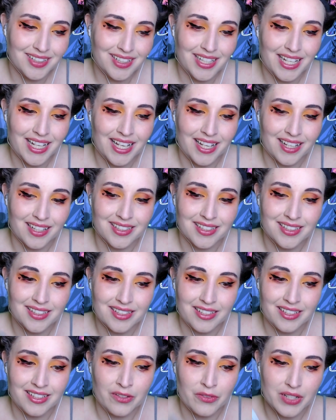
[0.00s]
And
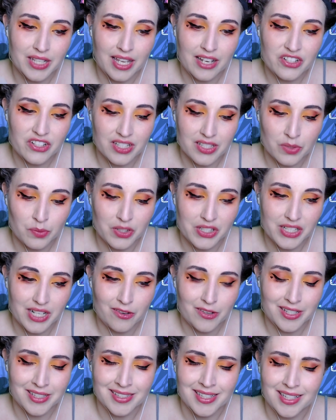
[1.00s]
it would occasionally switch out
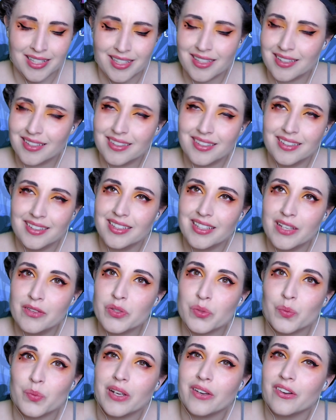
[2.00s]
because like it was
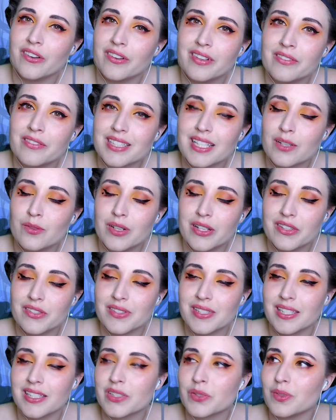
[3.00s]
weird. It was like one of those
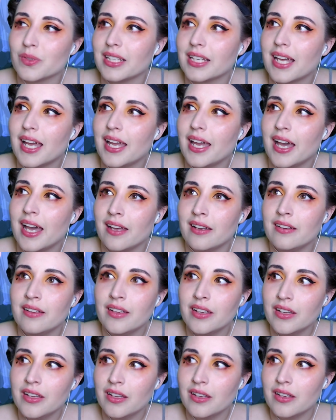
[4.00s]
things where like I had
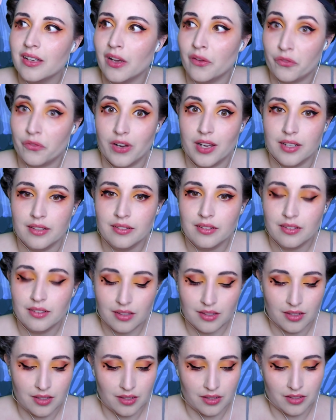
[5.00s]
a friend,
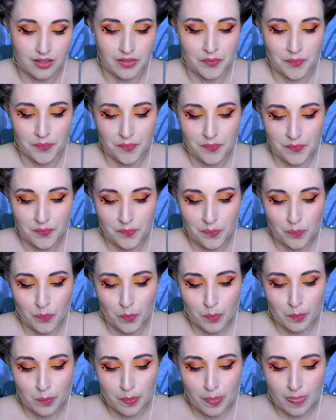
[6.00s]
and
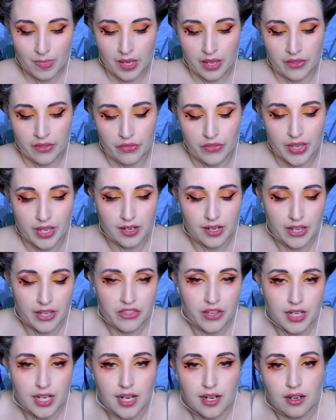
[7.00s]
then I
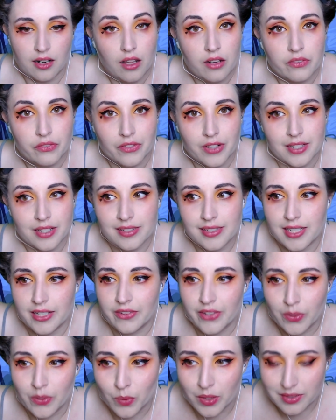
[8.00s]
thought I had a lot of friends, and
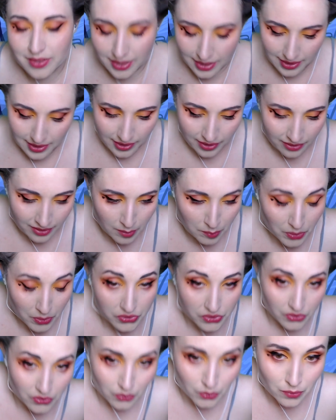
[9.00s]
then one day the
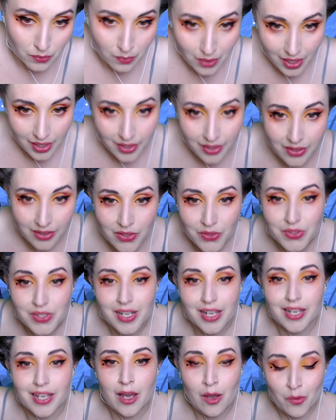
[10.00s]
person who I used to
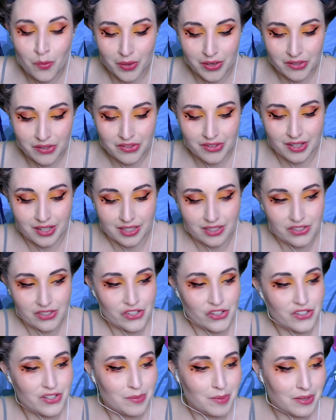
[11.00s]
hang out with like
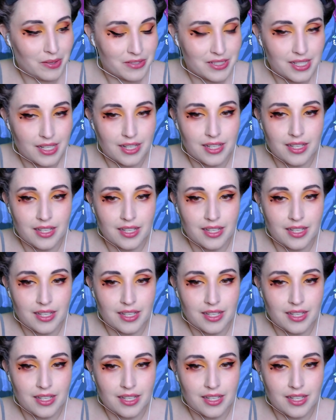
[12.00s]
turned to me and was like,